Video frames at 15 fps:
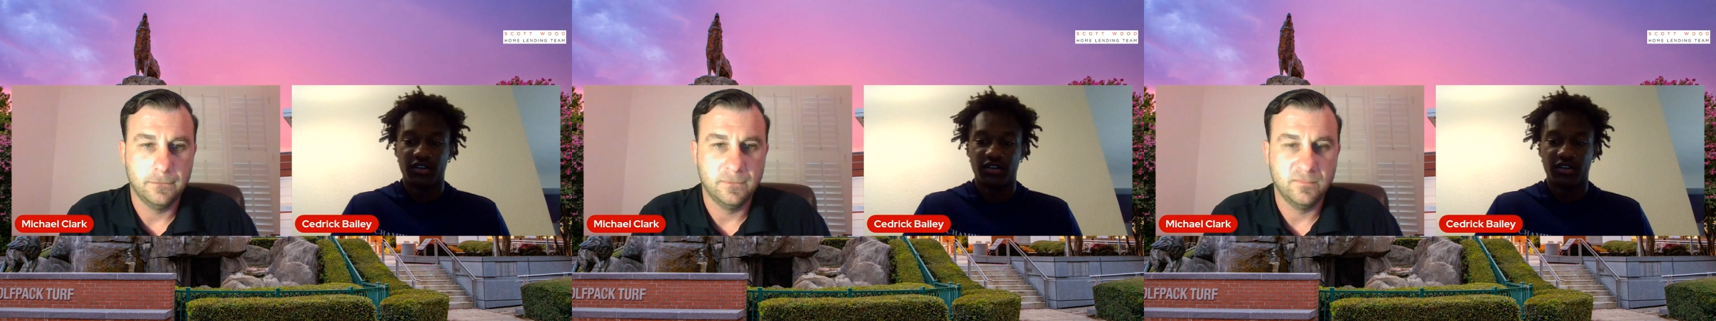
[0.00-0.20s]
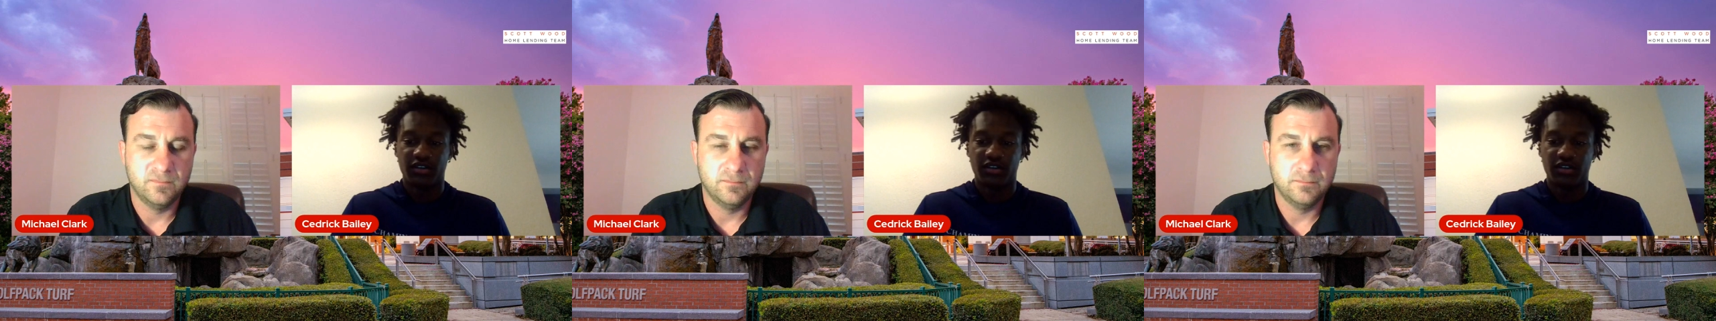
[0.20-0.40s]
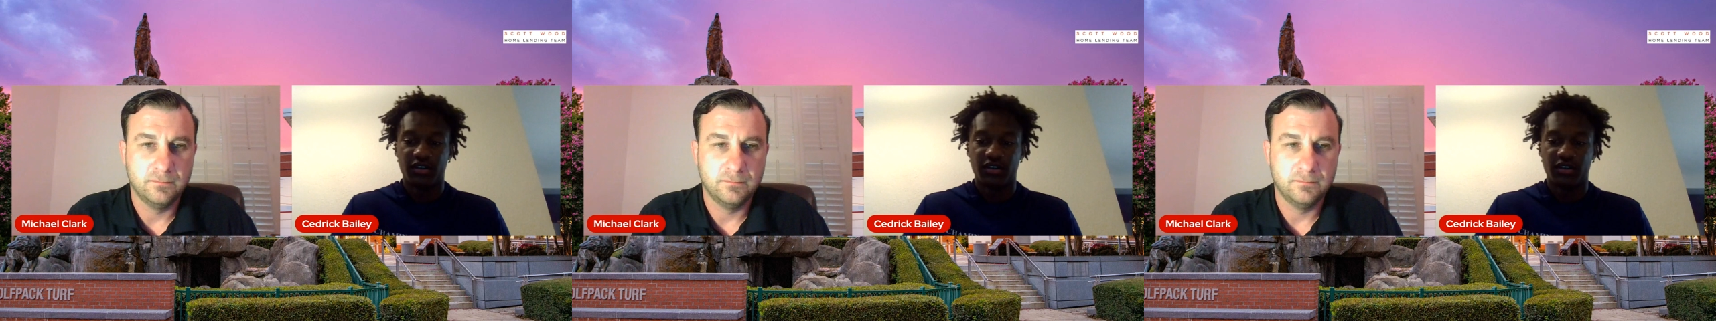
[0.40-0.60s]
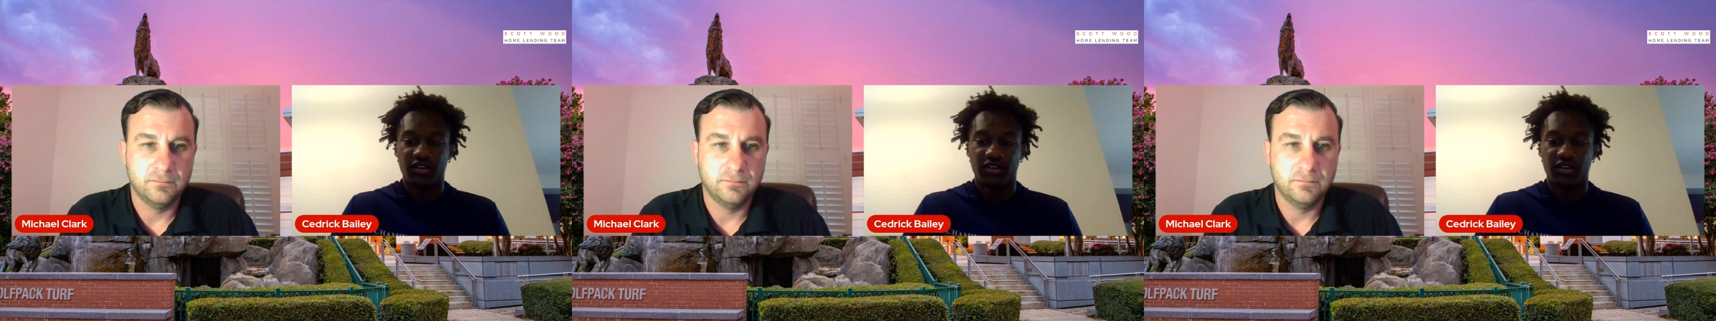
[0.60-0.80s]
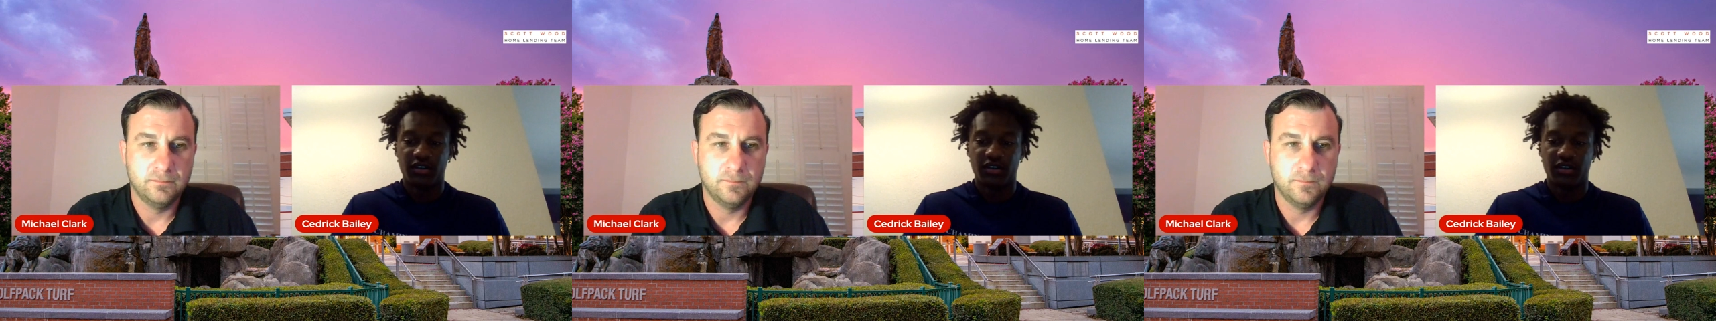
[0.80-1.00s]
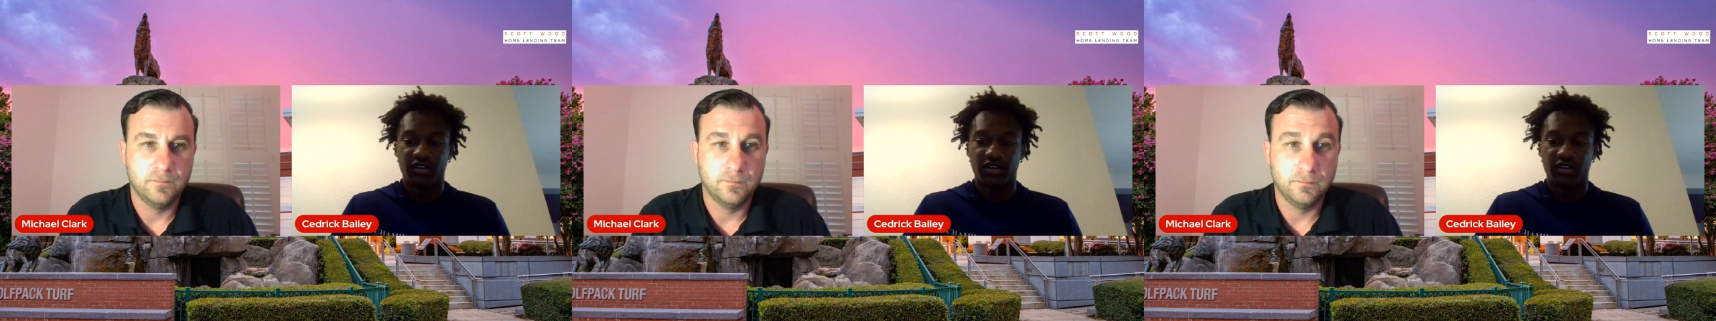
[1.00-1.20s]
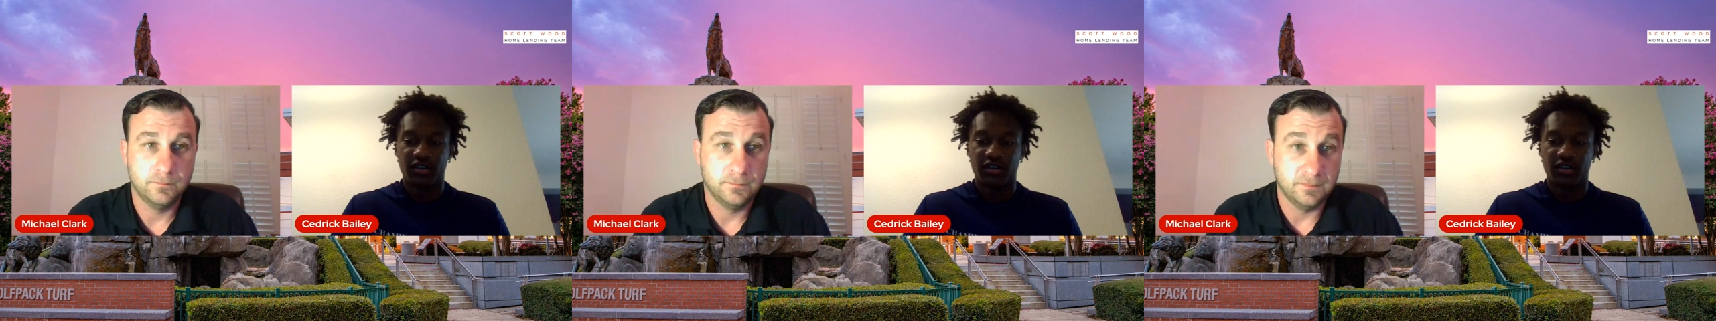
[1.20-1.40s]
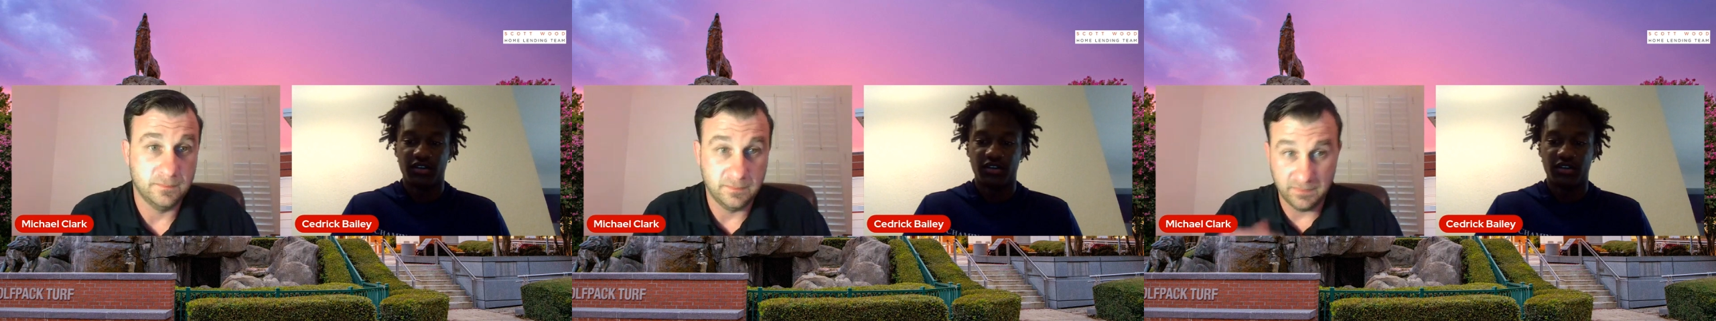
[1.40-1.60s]

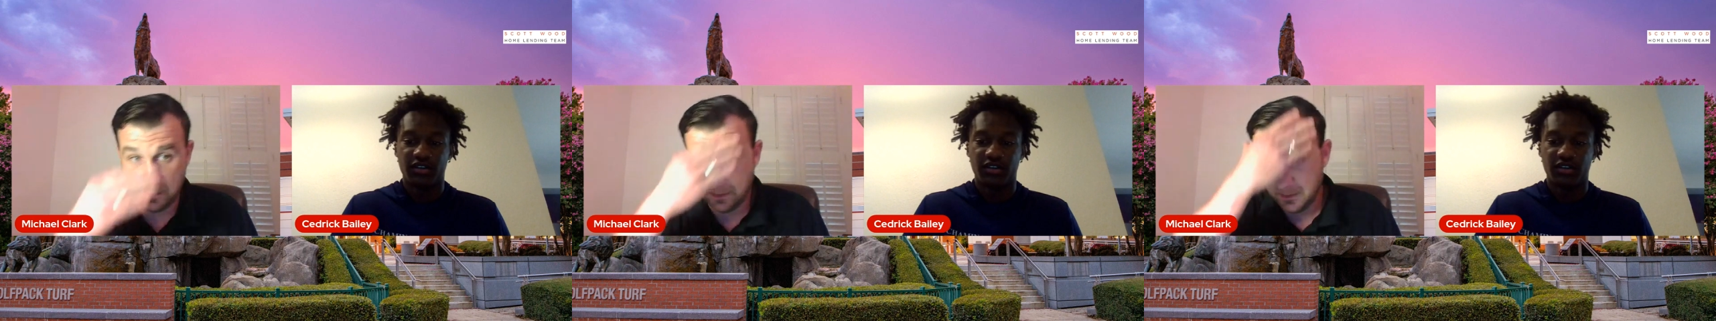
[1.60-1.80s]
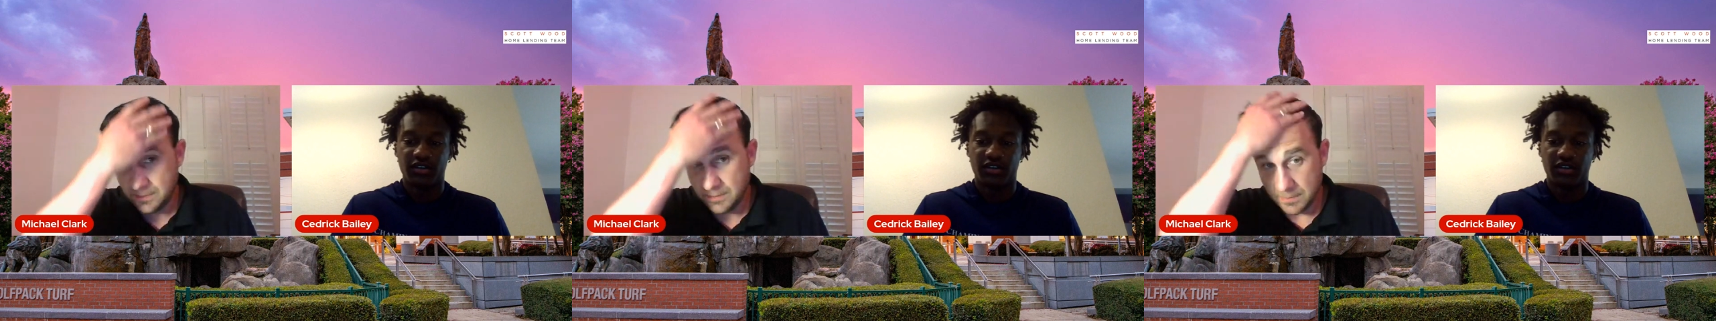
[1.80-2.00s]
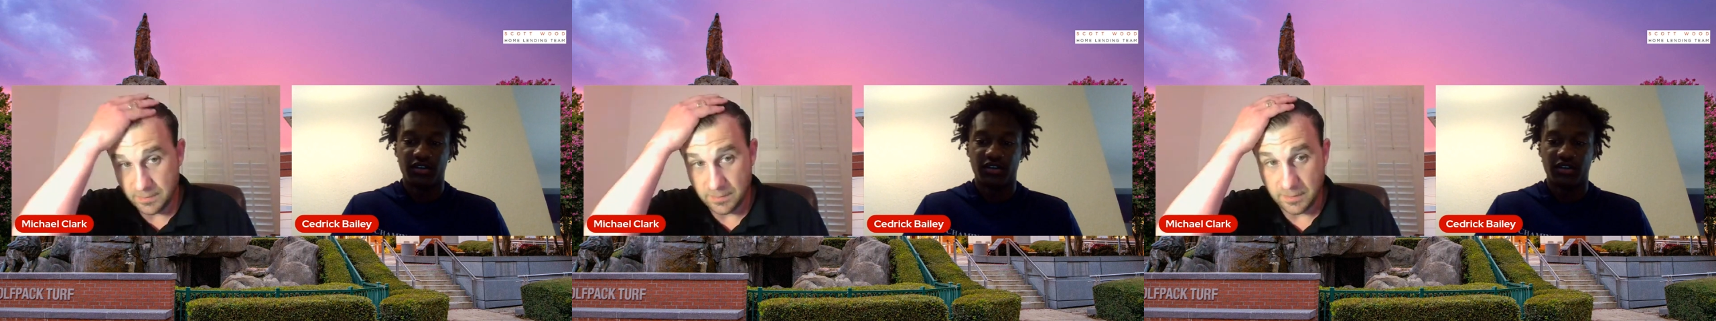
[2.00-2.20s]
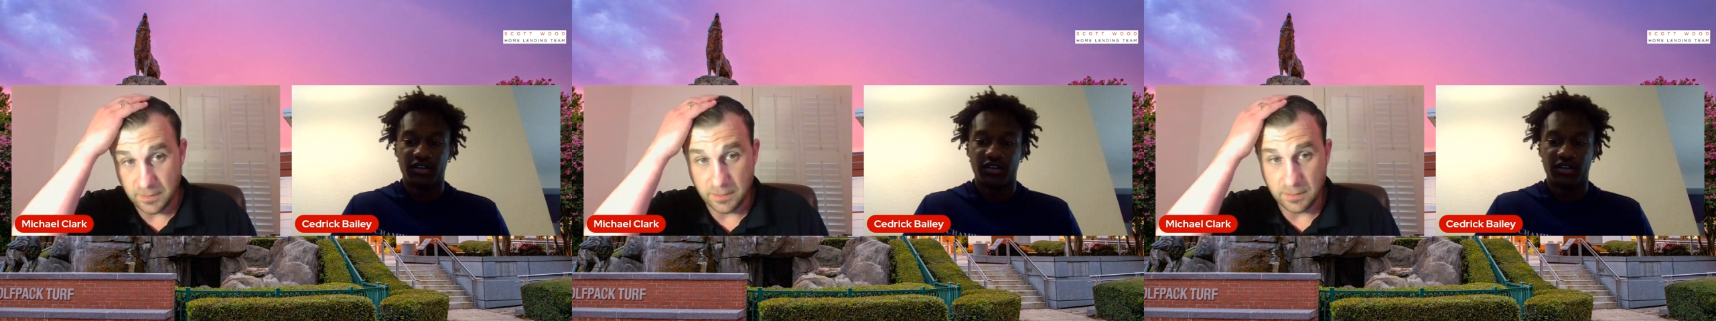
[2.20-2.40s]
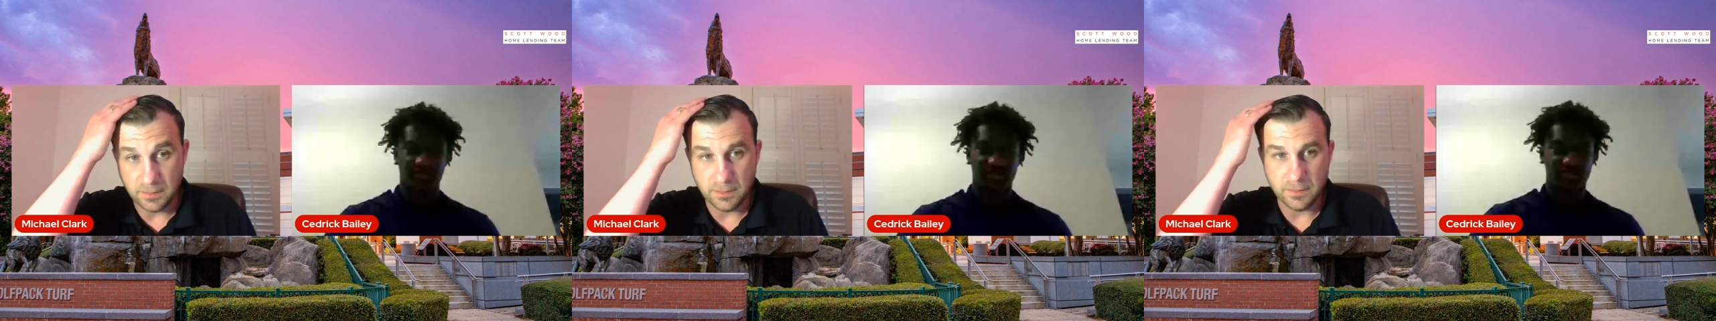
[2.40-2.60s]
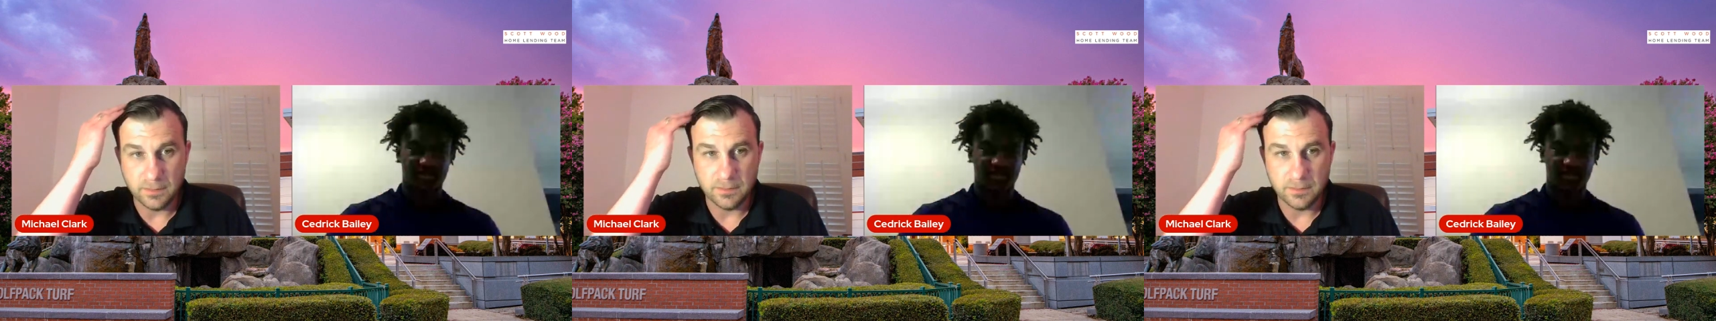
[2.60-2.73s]
[no speech]